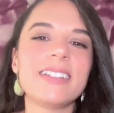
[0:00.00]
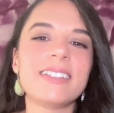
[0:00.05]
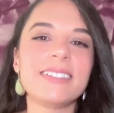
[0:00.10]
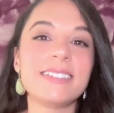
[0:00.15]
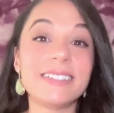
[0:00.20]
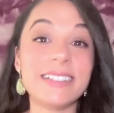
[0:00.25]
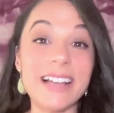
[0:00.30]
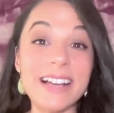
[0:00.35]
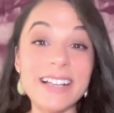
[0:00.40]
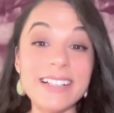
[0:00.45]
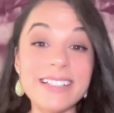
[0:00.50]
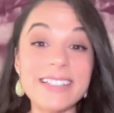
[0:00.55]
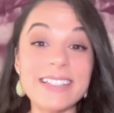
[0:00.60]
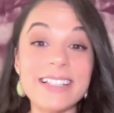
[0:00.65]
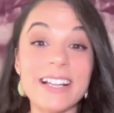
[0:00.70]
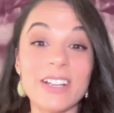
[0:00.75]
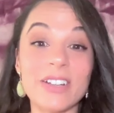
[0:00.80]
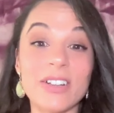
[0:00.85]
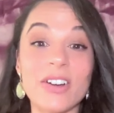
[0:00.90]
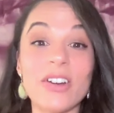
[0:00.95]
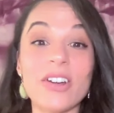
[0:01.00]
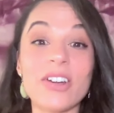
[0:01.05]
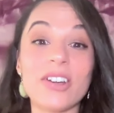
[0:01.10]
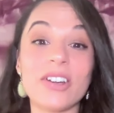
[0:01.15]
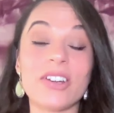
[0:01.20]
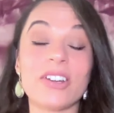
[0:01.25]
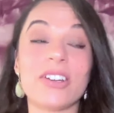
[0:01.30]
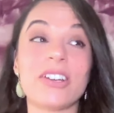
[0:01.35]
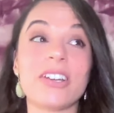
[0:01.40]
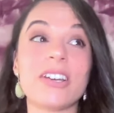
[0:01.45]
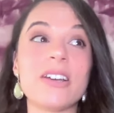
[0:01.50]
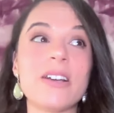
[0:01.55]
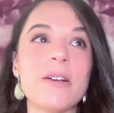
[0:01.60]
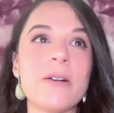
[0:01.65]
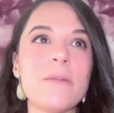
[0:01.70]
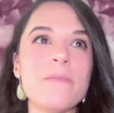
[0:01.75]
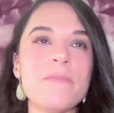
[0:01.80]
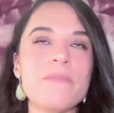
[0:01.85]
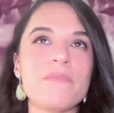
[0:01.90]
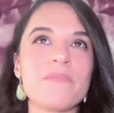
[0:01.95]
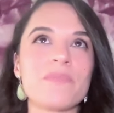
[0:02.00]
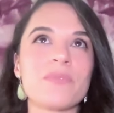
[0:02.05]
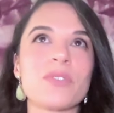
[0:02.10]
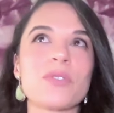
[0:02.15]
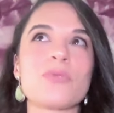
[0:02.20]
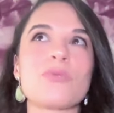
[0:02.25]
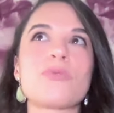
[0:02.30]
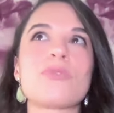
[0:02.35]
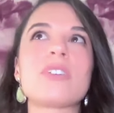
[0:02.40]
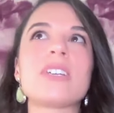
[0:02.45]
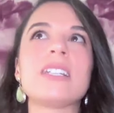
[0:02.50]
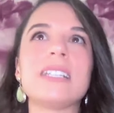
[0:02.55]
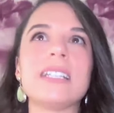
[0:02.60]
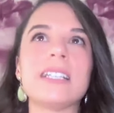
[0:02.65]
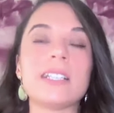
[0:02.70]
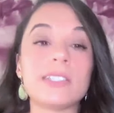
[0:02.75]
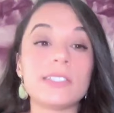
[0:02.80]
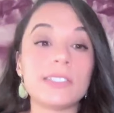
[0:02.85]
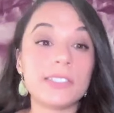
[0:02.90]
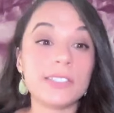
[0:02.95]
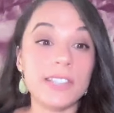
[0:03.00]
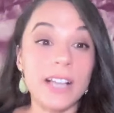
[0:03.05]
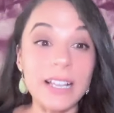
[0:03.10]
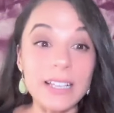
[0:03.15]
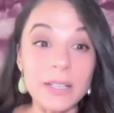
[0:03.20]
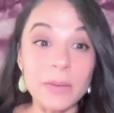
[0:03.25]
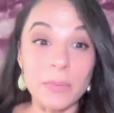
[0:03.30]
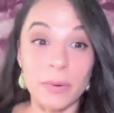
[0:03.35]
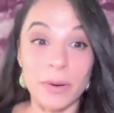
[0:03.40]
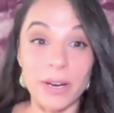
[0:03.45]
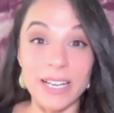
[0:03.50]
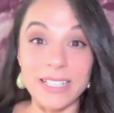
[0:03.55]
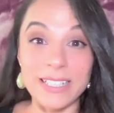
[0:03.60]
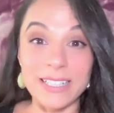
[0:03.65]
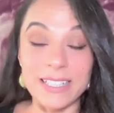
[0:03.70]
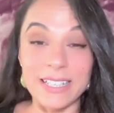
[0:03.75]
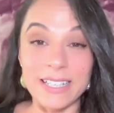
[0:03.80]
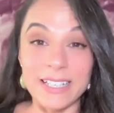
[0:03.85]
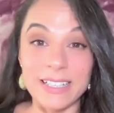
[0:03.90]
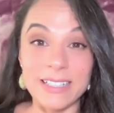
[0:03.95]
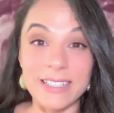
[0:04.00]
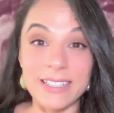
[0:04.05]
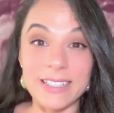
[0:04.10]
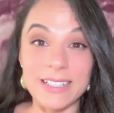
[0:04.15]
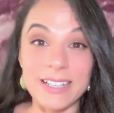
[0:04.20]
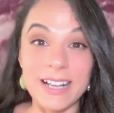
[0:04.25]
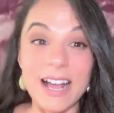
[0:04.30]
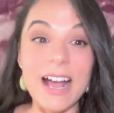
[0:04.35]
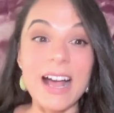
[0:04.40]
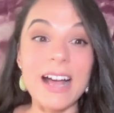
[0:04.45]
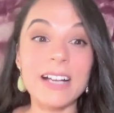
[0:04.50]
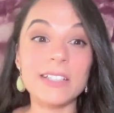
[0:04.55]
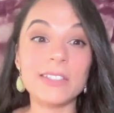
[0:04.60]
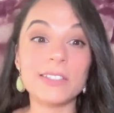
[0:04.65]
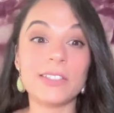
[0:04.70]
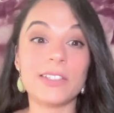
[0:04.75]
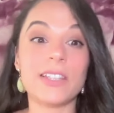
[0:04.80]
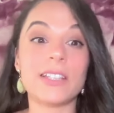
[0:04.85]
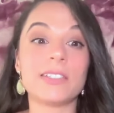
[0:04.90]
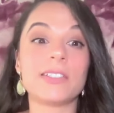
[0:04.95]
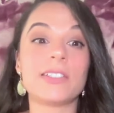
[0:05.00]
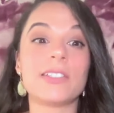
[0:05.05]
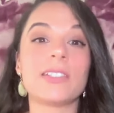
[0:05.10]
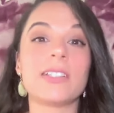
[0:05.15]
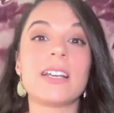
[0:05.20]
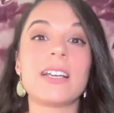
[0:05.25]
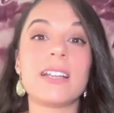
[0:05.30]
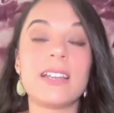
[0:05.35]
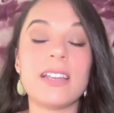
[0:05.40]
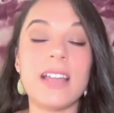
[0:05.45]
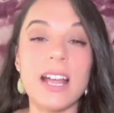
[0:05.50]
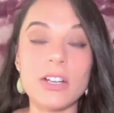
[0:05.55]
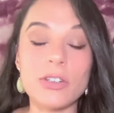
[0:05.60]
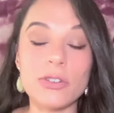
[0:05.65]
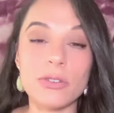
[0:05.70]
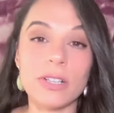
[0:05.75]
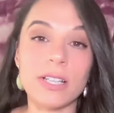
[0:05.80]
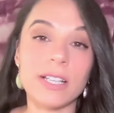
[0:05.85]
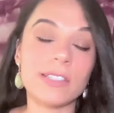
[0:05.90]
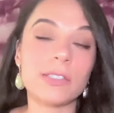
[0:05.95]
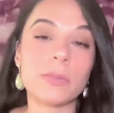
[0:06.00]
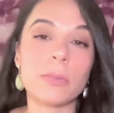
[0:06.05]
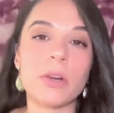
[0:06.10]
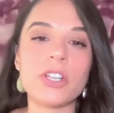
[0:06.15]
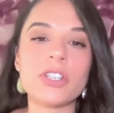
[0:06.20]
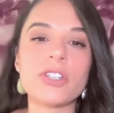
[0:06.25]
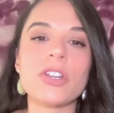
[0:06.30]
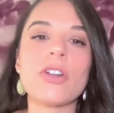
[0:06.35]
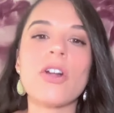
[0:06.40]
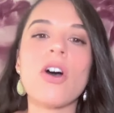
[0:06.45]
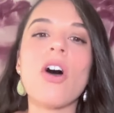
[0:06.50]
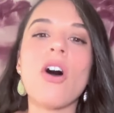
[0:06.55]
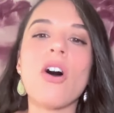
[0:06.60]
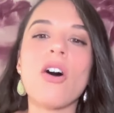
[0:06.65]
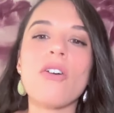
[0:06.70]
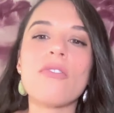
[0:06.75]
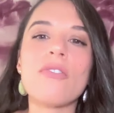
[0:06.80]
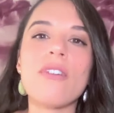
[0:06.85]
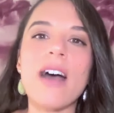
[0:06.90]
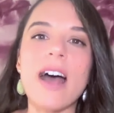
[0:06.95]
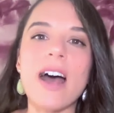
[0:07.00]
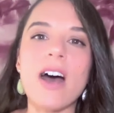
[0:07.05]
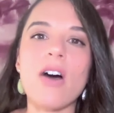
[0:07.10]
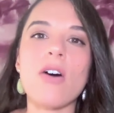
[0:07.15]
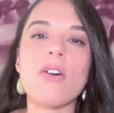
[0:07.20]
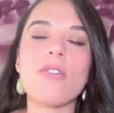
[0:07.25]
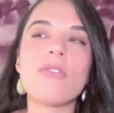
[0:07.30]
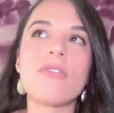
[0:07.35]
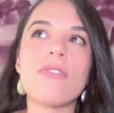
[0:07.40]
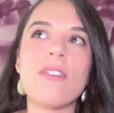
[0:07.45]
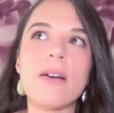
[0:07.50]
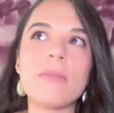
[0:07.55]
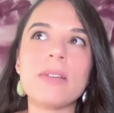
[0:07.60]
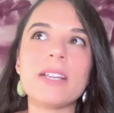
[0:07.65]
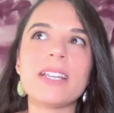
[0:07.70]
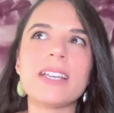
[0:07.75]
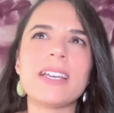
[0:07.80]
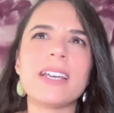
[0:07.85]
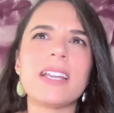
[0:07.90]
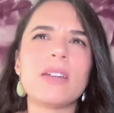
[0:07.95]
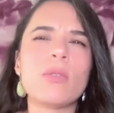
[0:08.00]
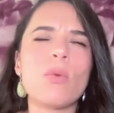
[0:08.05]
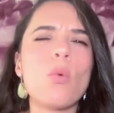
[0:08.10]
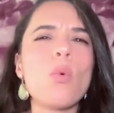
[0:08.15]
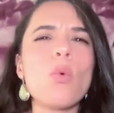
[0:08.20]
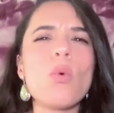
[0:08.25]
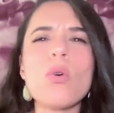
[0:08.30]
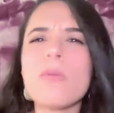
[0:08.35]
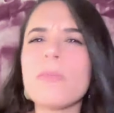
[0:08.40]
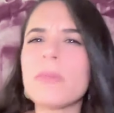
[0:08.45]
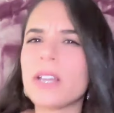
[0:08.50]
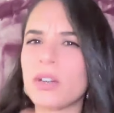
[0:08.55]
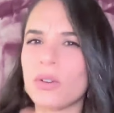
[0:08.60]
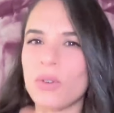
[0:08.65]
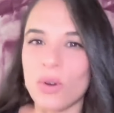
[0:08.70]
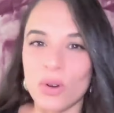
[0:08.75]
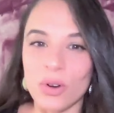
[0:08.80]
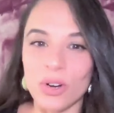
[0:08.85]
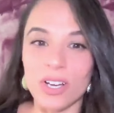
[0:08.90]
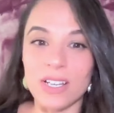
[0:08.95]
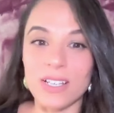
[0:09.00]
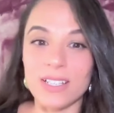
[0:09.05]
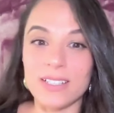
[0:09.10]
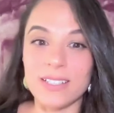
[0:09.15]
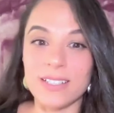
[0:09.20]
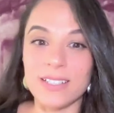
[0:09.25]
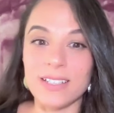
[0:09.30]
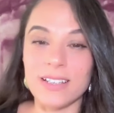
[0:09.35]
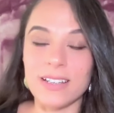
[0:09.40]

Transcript: let alone really celebrated as this natural expression of our feminine womanhood.